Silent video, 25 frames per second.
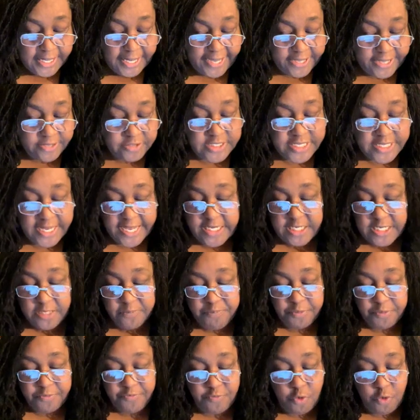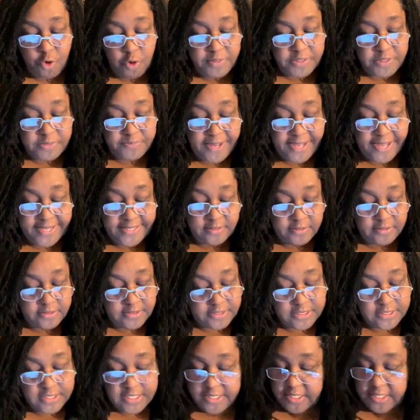Outstanding performance by
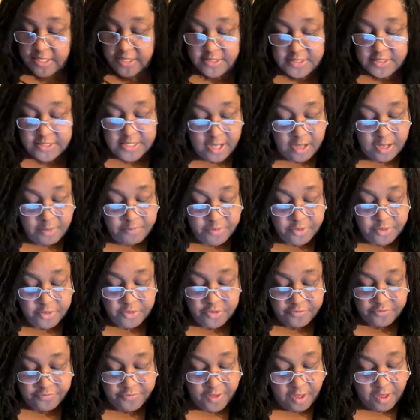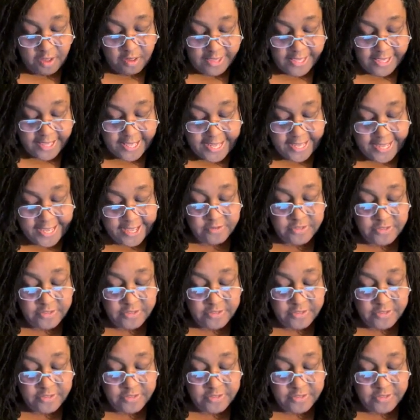stunt ensemble, The Fall Guy.